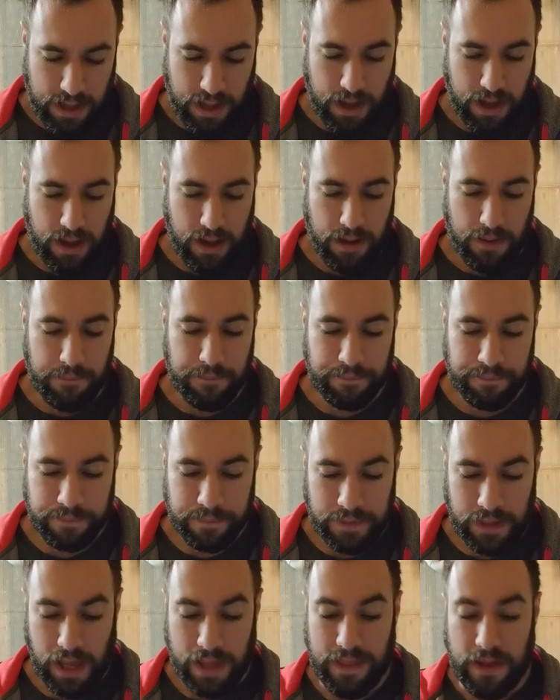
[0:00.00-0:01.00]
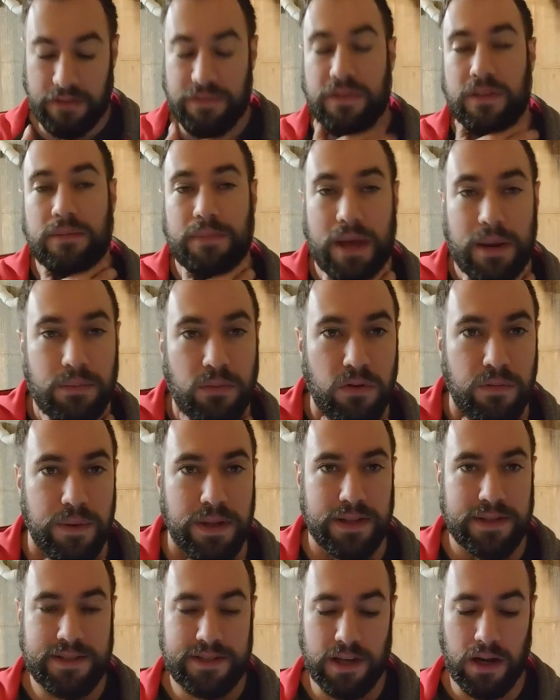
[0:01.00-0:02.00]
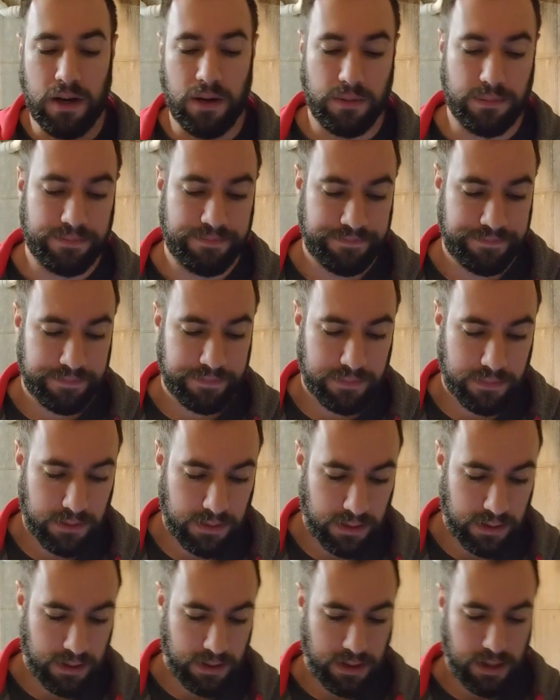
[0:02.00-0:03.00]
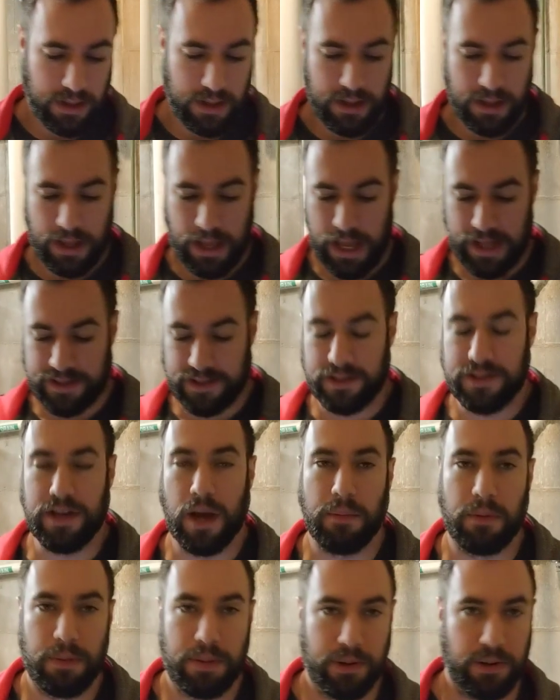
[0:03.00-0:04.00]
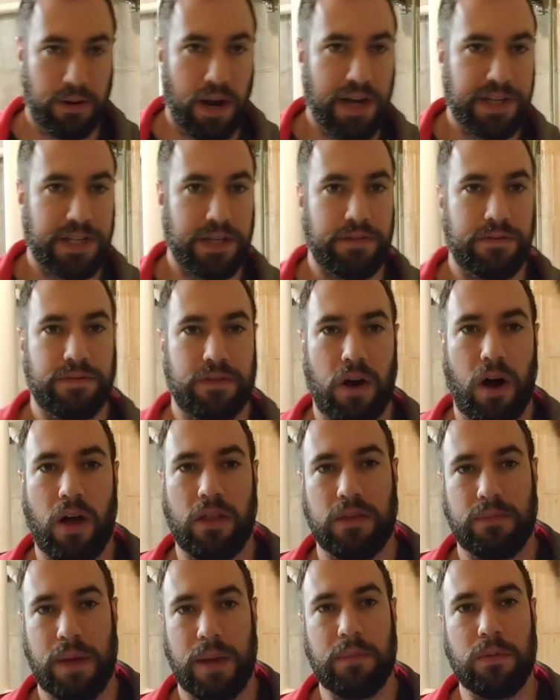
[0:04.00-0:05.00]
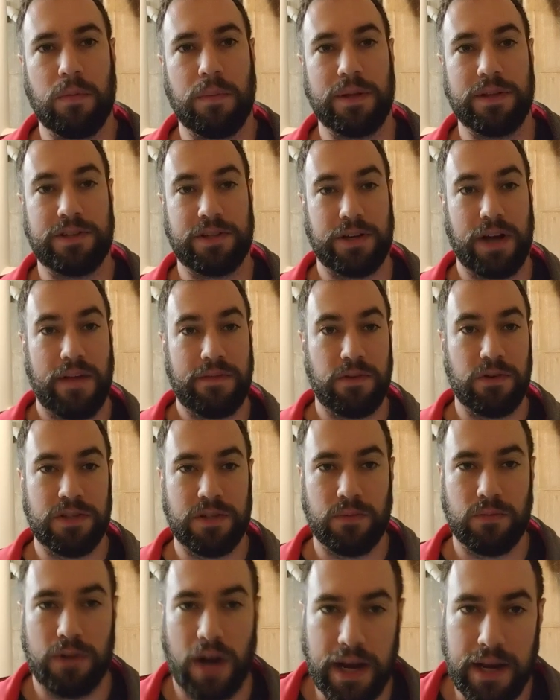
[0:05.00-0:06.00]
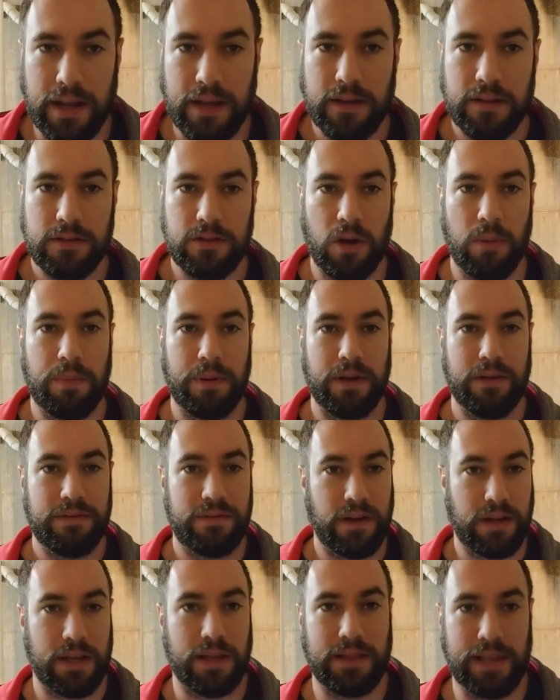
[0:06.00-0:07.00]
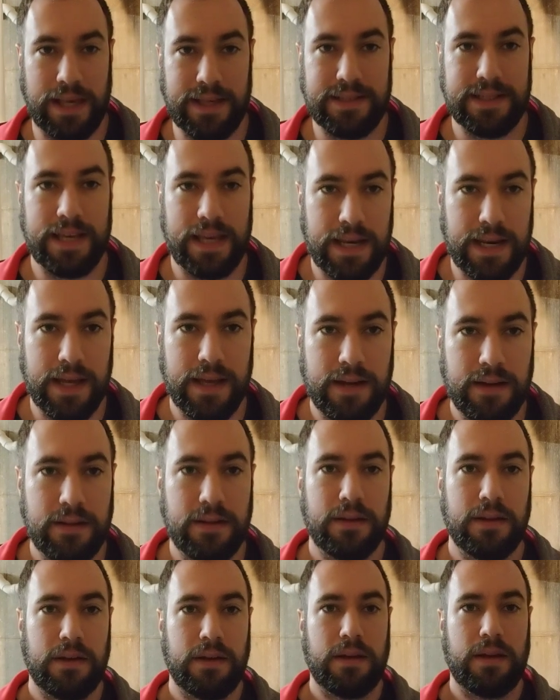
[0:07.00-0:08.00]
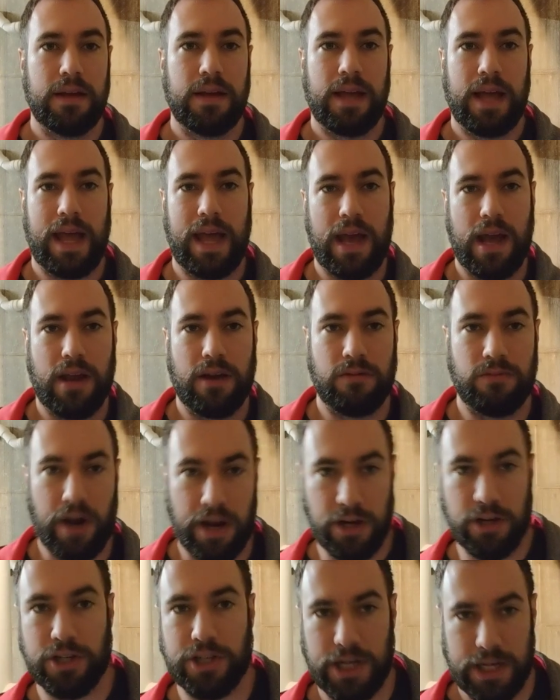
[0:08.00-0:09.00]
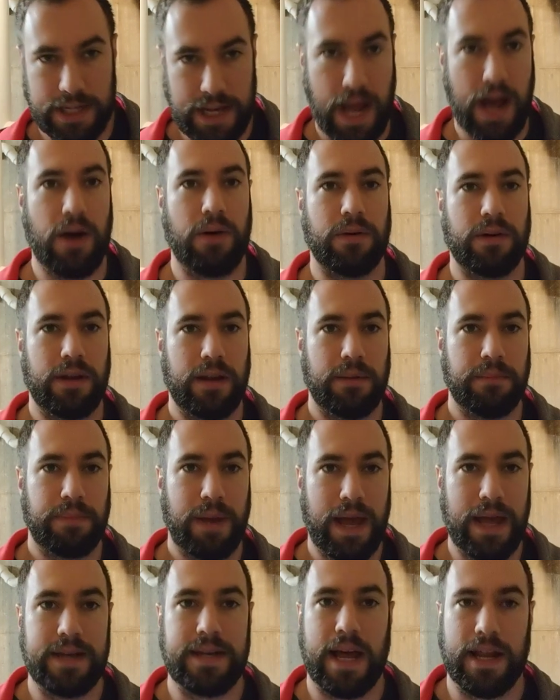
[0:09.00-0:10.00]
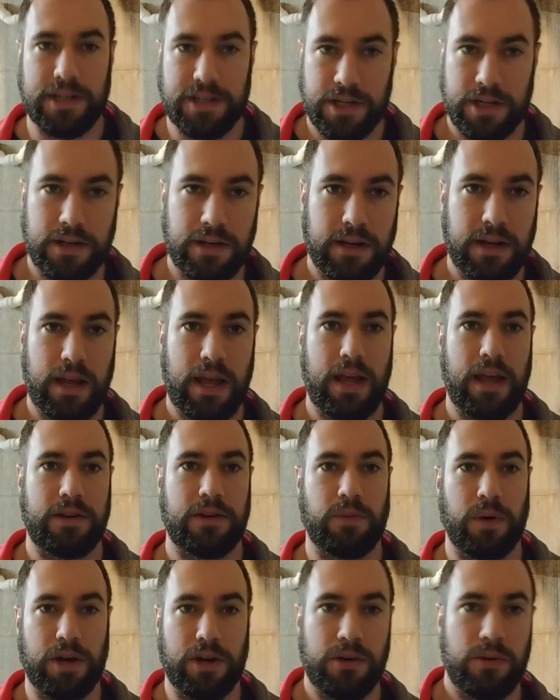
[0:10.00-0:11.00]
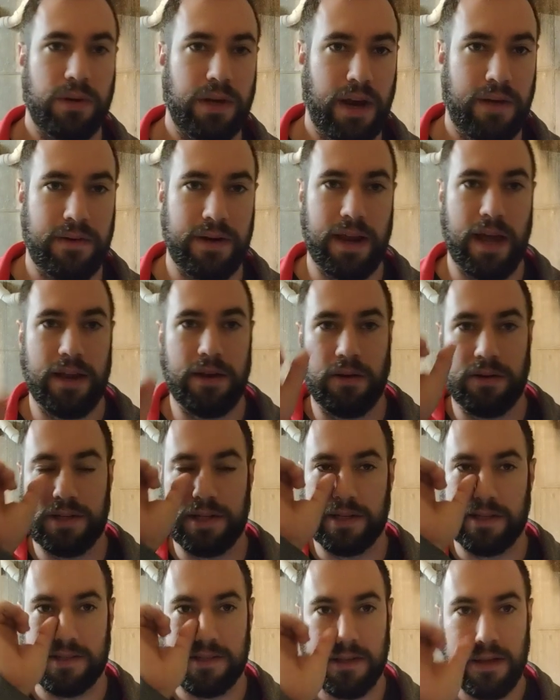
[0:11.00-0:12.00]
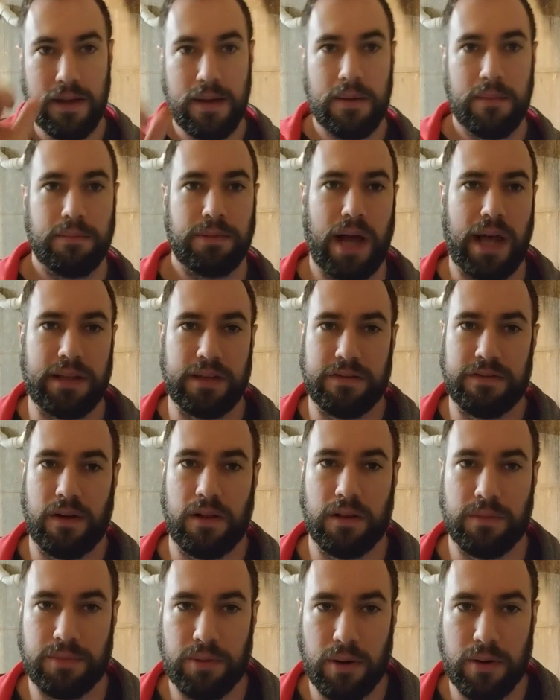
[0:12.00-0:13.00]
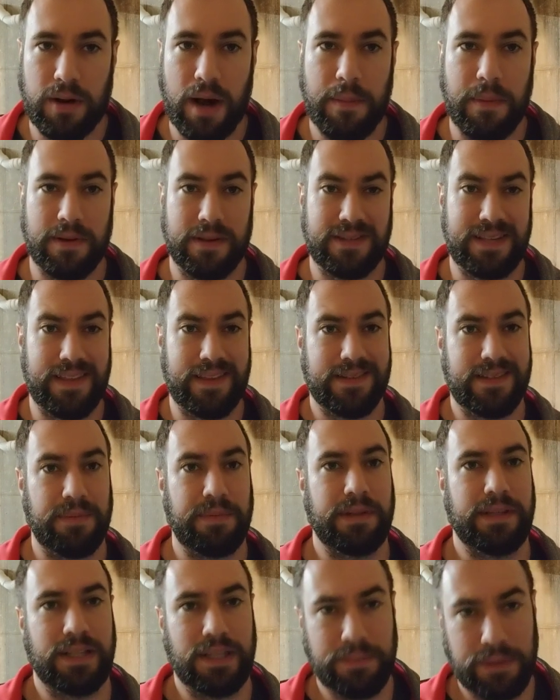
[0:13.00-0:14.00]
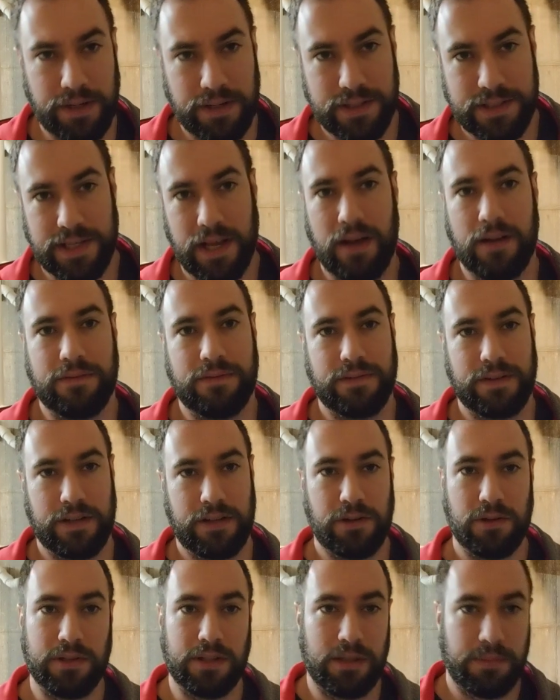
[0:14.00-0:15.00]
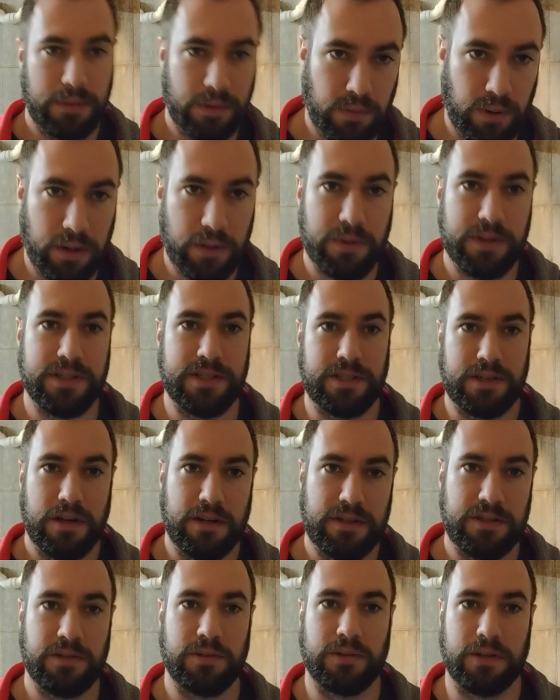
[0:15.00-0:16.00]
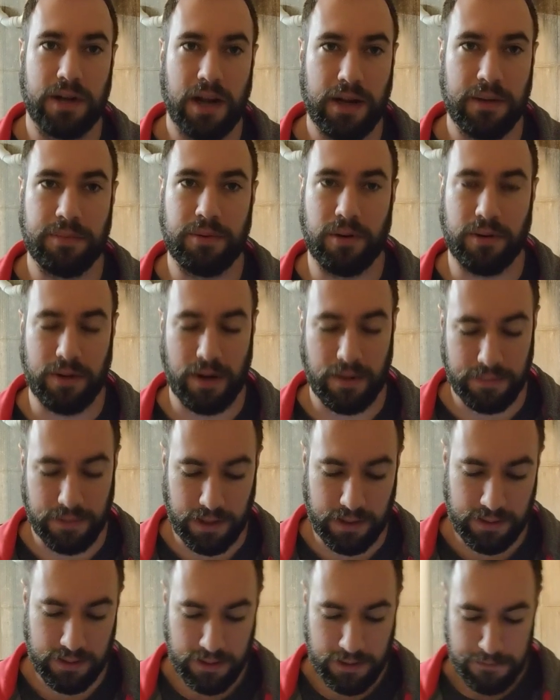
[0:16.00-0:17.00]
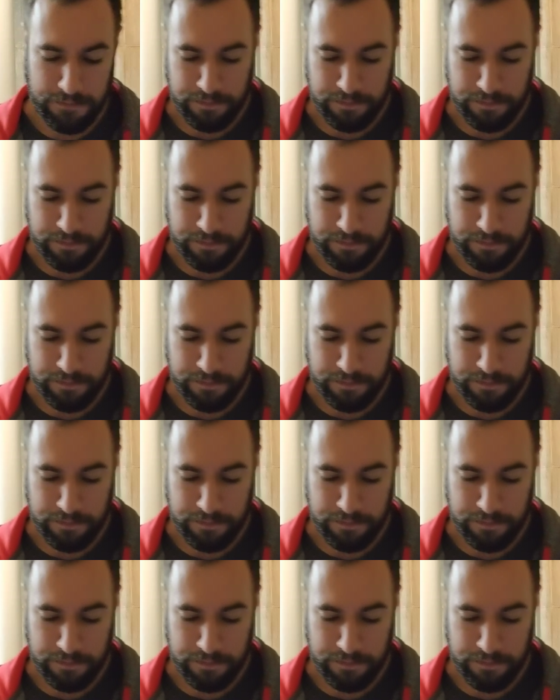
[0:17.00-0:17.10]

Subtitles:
And then for the main movements, so it's a double progression for all the main movements. You're gonna have to do some writing. Don't be a fucking lazy idiot. And write your shit down and pay attention to what you're doing every day. Don't just blindly follow a program. You have to set this up a little bit yourself. You have to do a little bit of work, which is good because you learn how to program them.